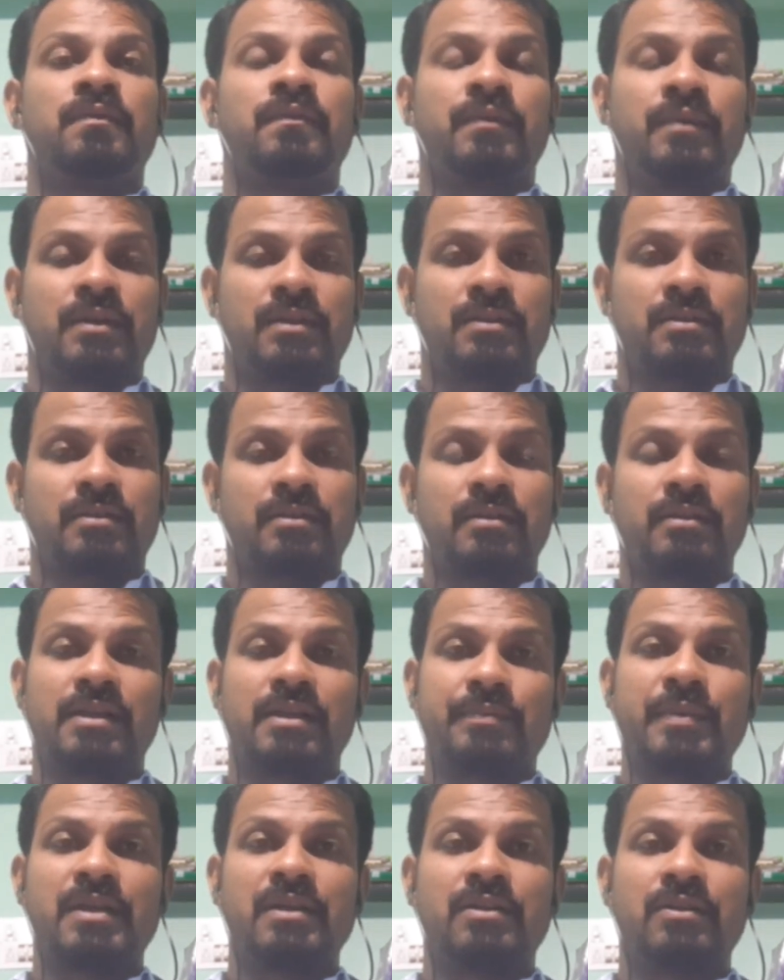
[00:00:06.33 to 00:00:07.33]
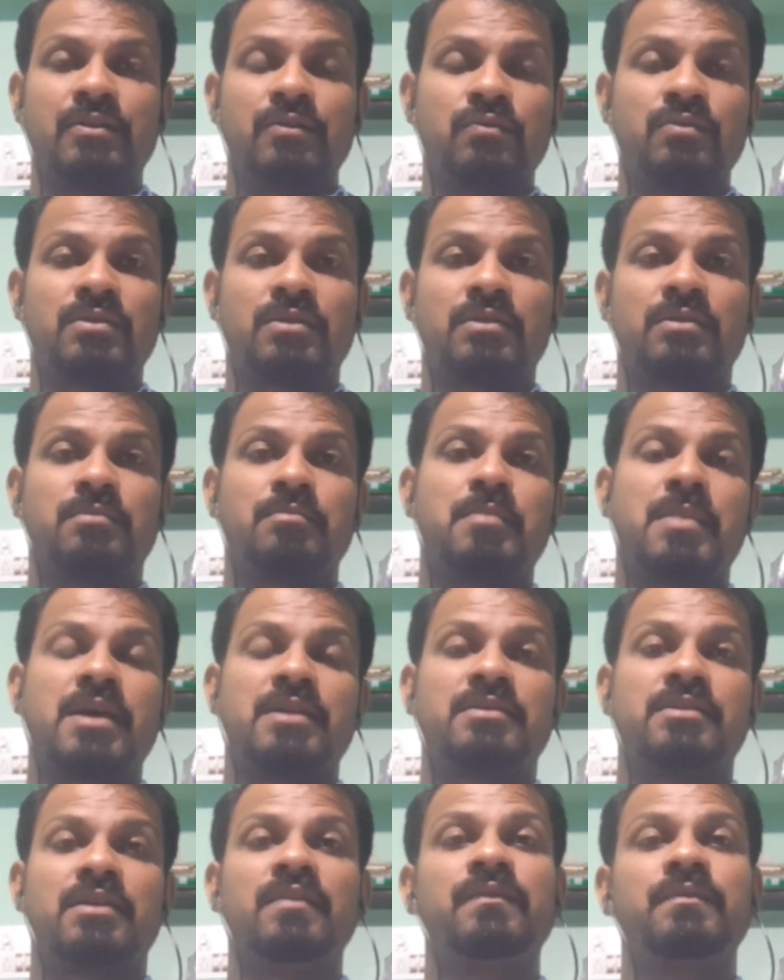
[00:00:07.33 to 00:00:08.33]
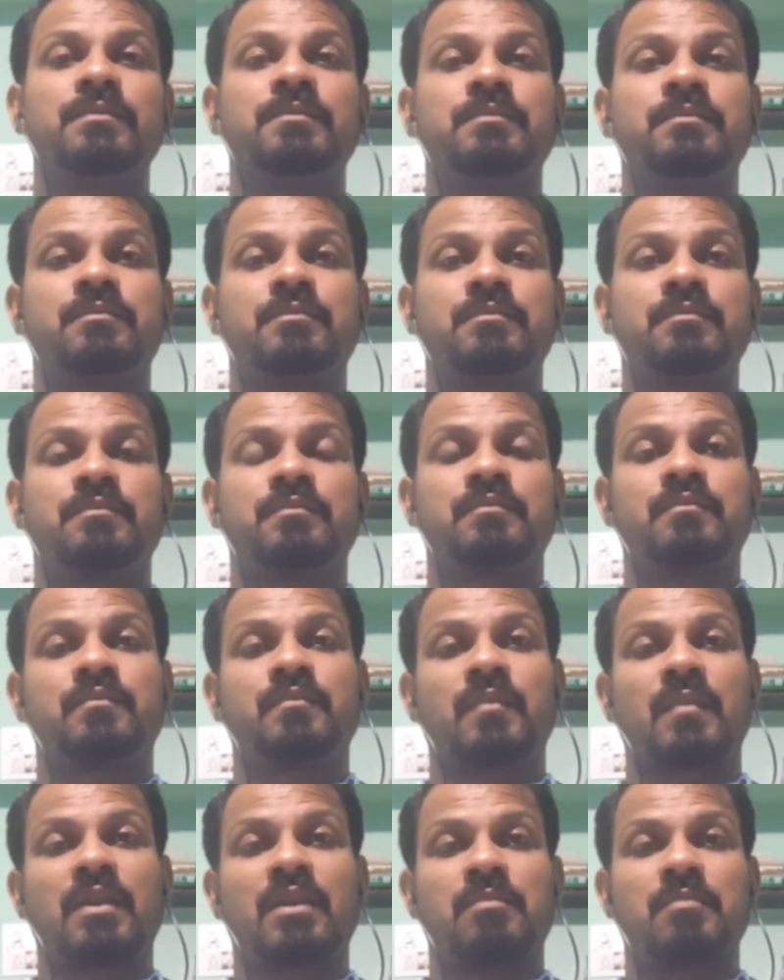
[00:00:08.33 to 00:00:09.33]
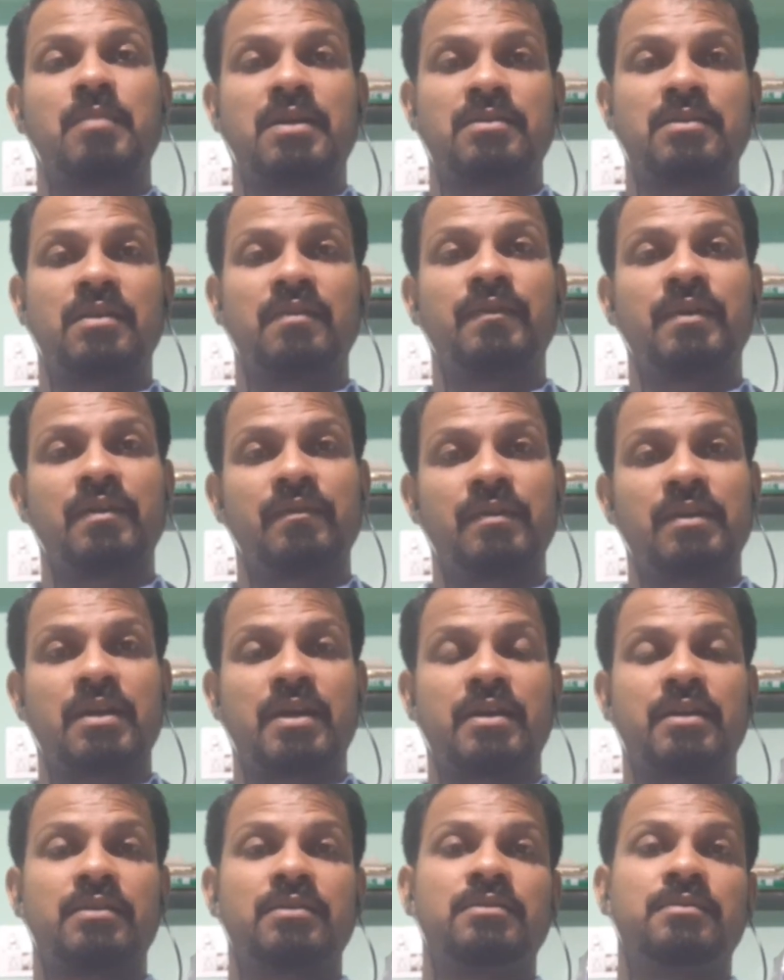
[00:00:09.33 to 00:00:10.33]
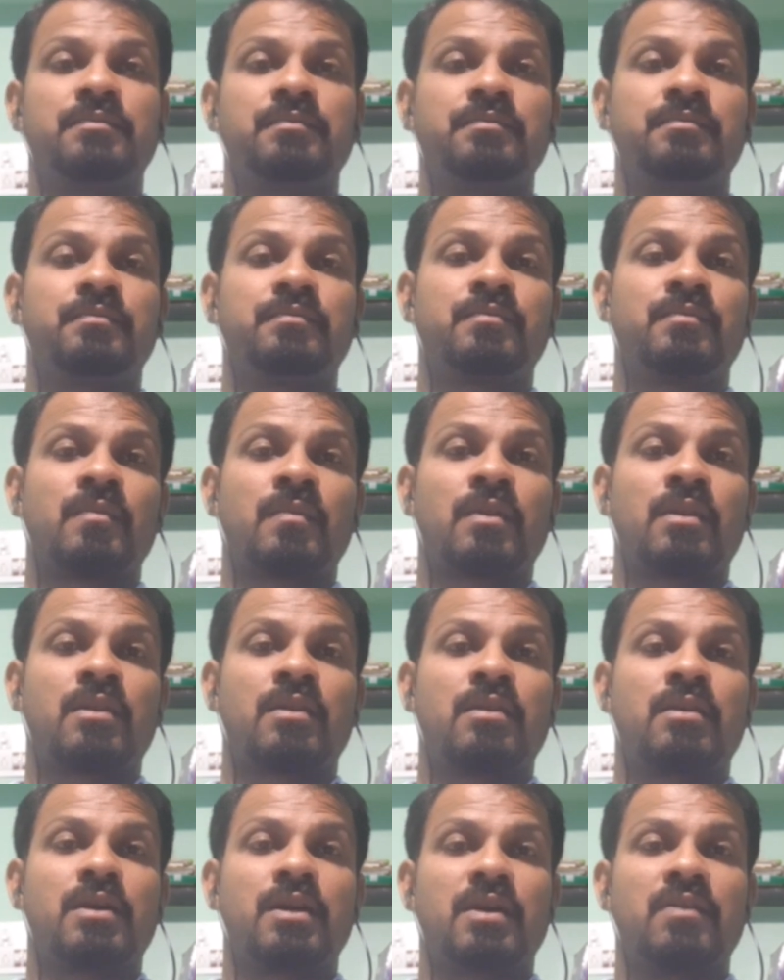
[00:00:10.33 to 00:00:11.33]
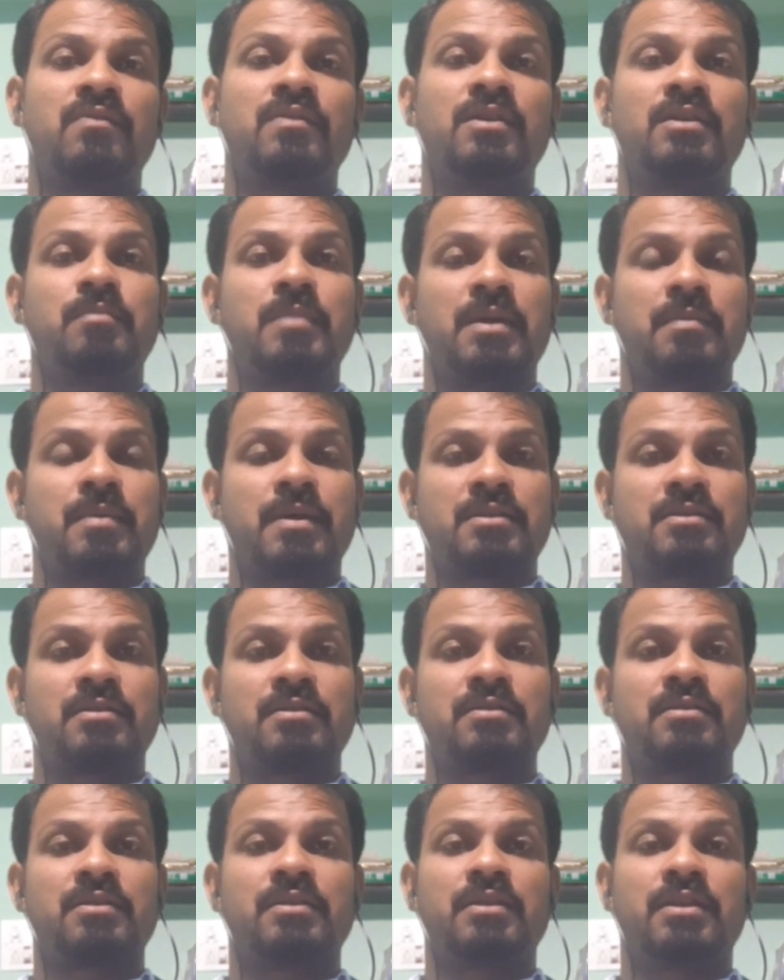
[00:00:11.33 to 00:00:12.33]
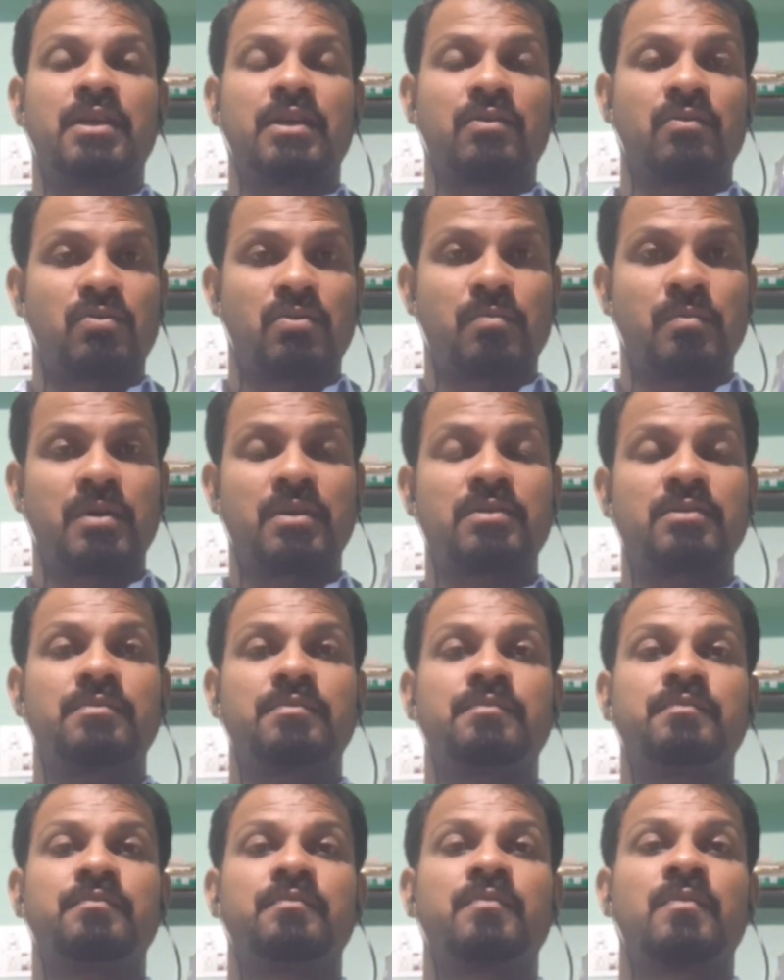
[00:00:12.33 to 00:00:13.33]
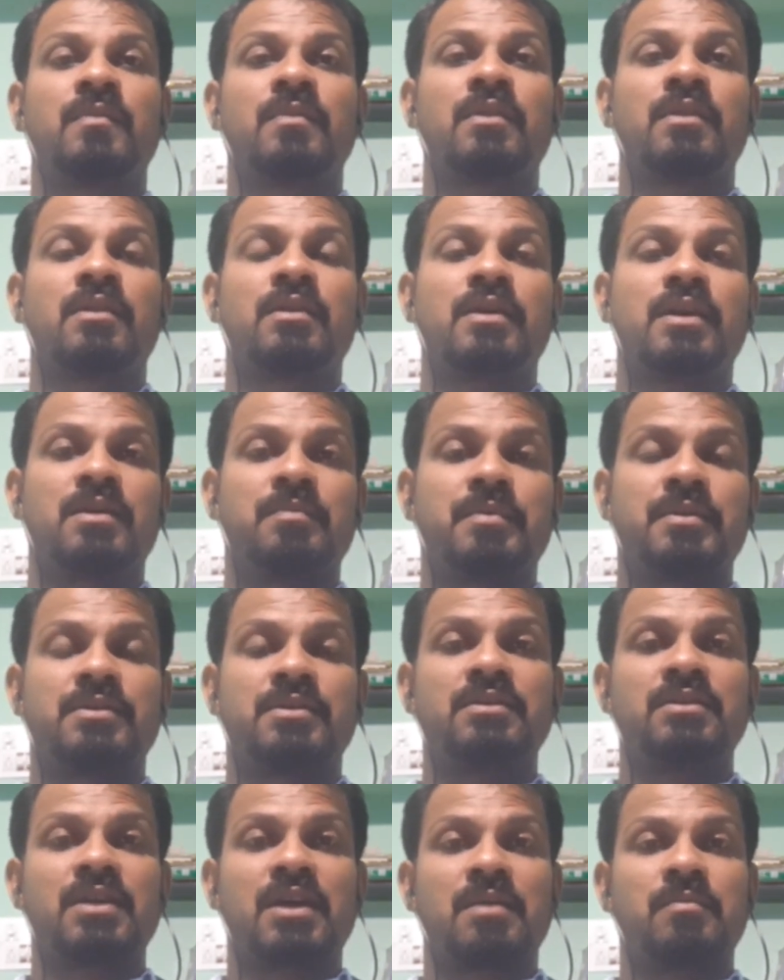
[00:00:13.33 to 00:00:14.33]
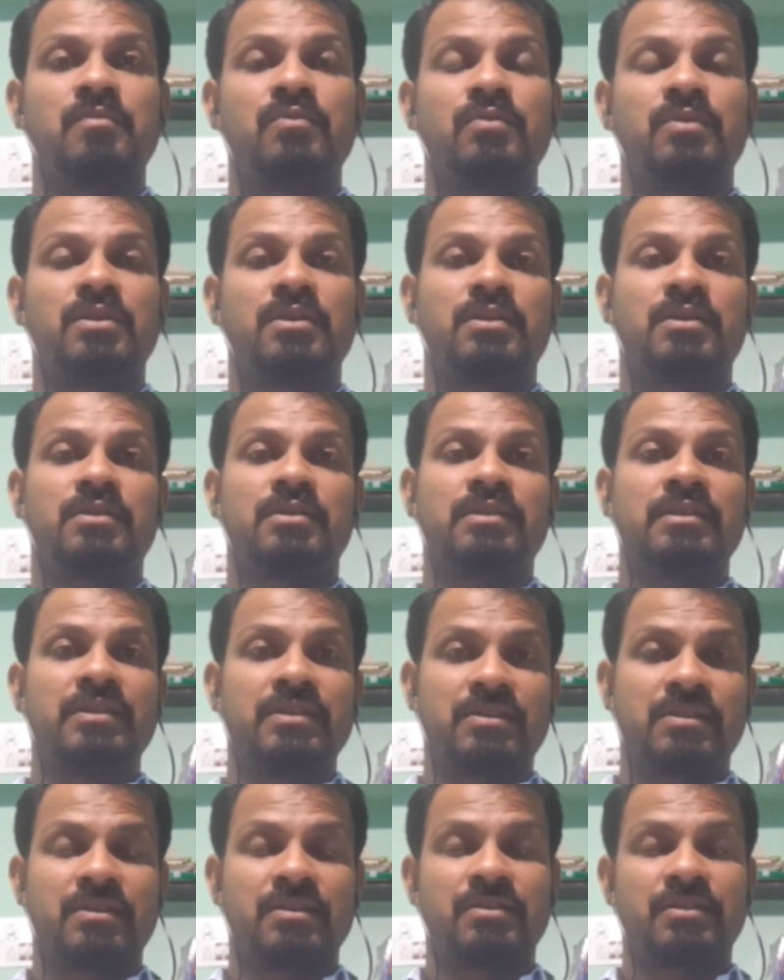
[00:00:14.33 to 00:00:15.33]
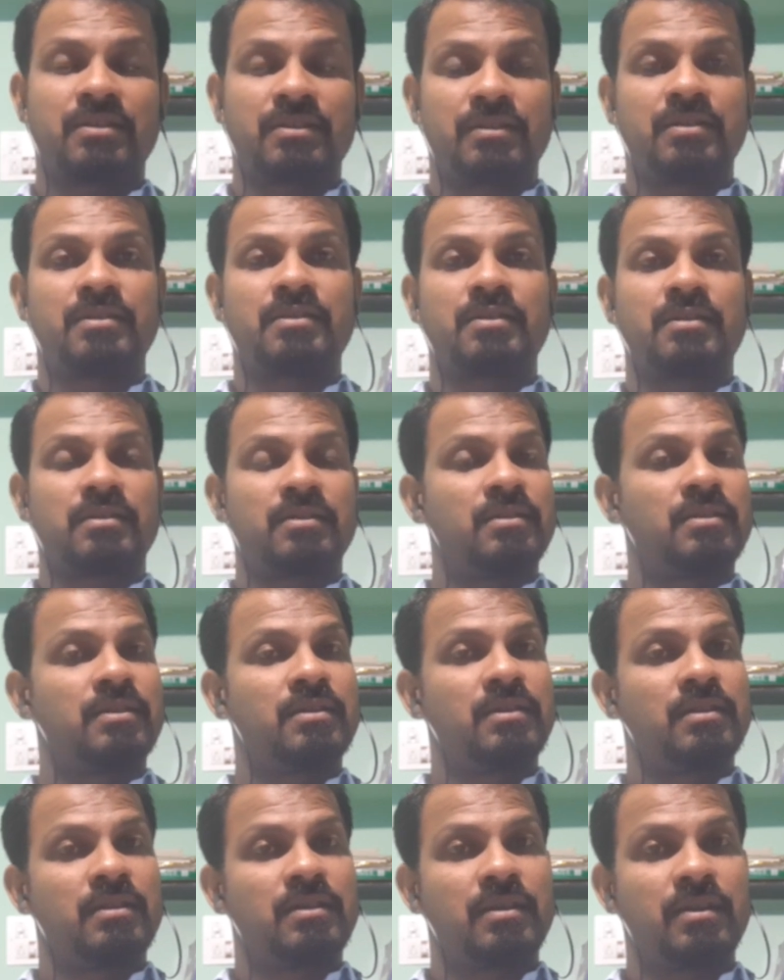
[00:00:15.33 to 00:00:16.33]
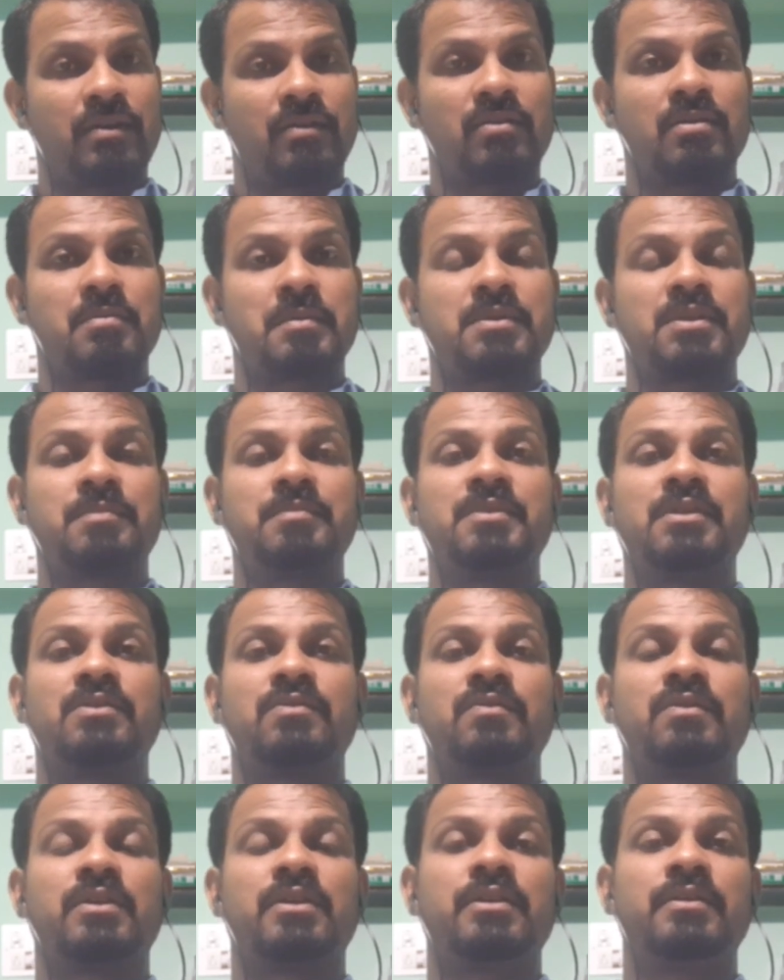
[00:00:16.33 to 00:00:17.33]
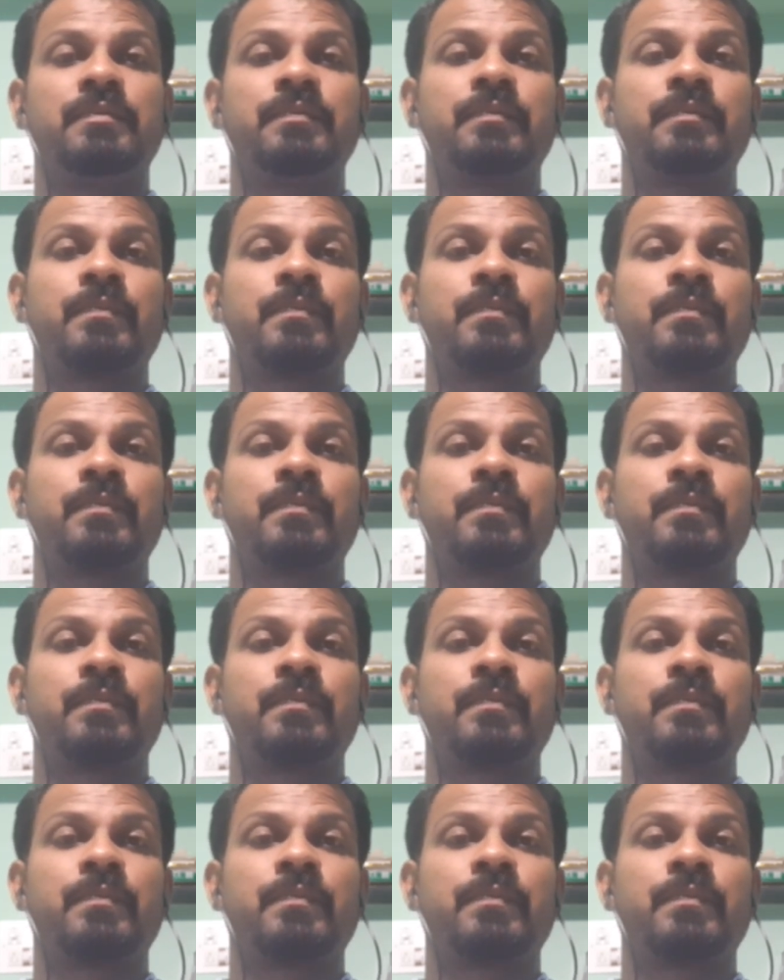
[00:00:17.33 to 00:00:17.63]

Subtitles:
First, let me introduce myself. Myself, Ravi Naik. I have done my master's in economics. At present, I am doing research in this economic subject only.